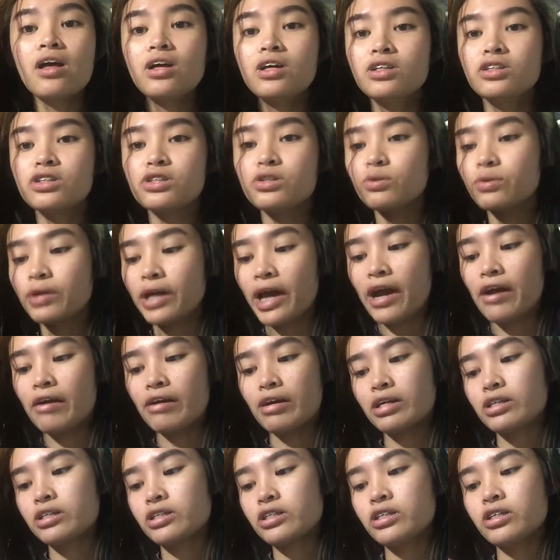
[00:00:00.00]
two
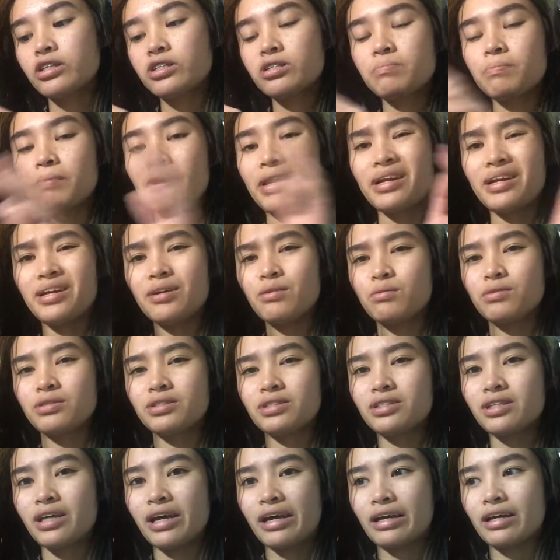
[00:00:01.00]
characters, but it
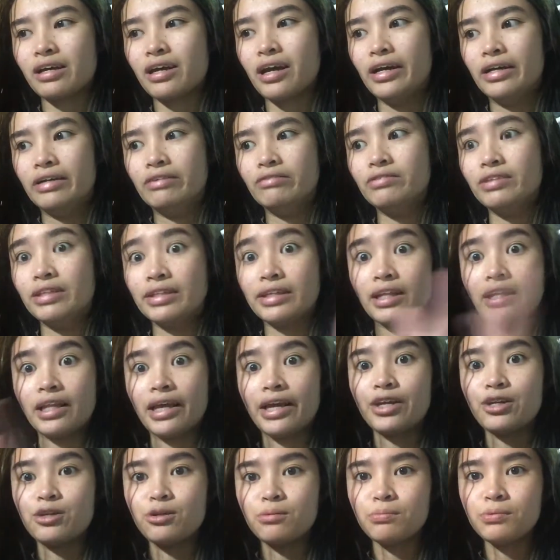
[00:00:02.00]
was like kind of in the
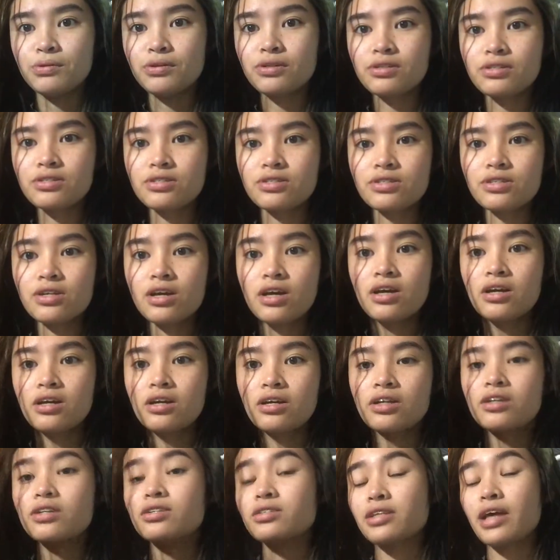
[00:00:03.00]
later books
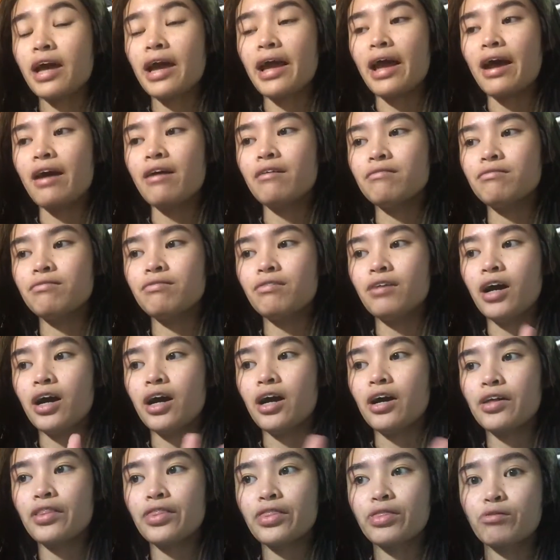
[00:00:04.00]
because I have
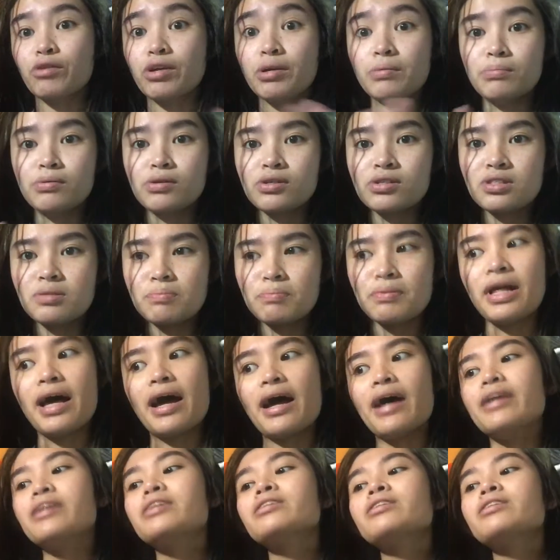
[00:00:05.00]
3 books planned,